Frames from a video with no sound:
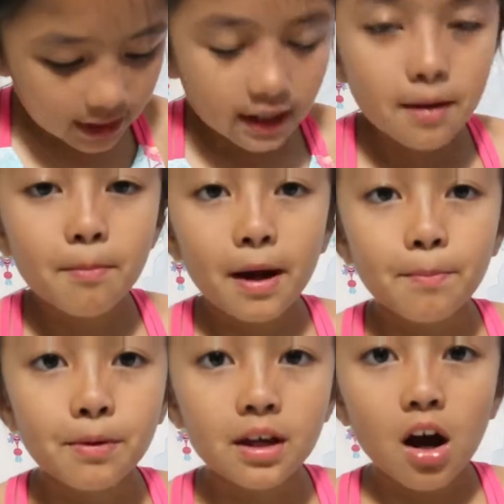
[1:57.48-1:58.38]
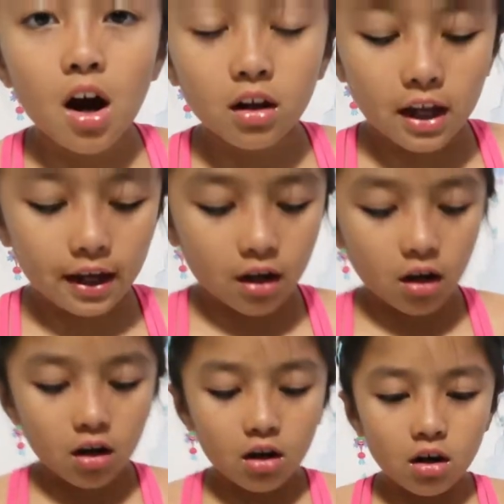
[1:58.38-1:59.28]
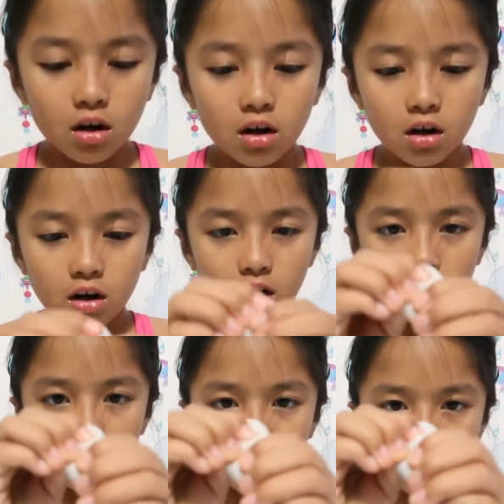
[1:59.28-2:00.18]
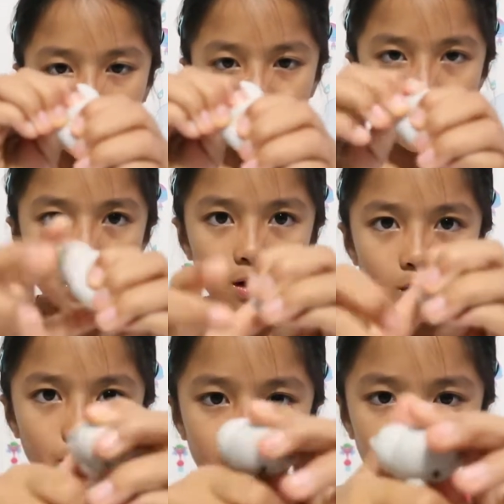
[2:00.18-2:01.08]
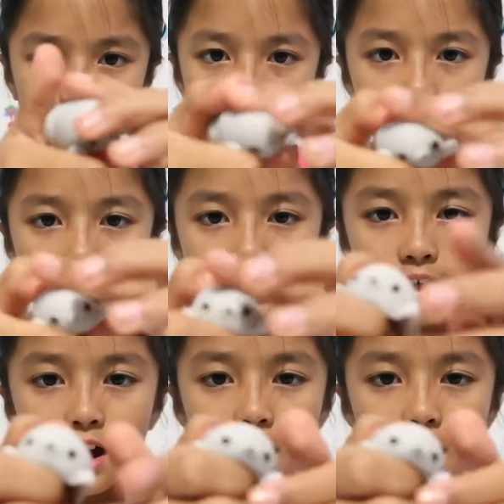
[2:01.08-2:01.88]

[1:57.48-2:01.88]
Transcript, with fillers: think it might be like a penguin, guys.